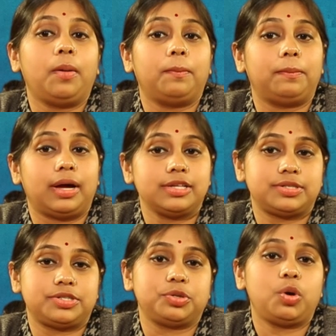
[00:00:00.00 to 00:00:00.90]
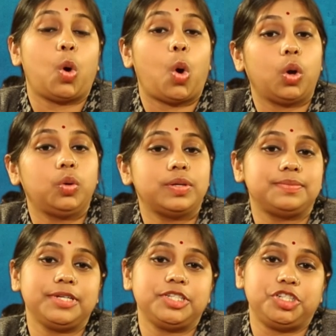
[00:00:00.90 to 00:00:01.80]
must always
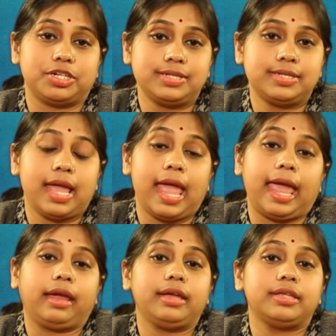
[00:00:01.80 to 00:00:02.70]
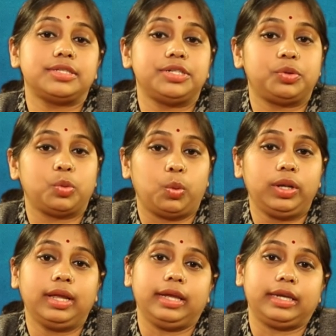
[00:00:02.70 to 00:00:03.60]
be judged against the role
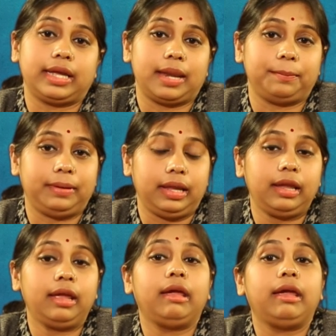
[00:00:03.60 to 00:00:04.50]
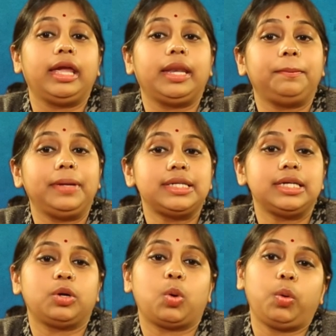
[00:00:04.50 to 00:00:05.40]
it can play in
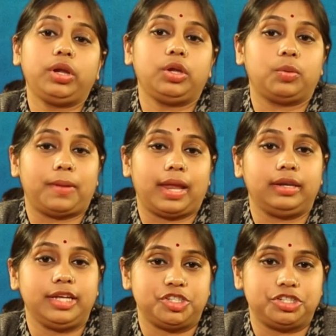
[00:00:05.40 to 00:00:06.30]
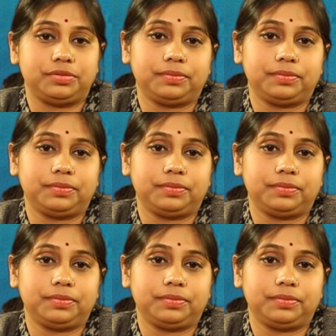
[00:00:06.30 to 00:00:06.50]
meeting core human needs.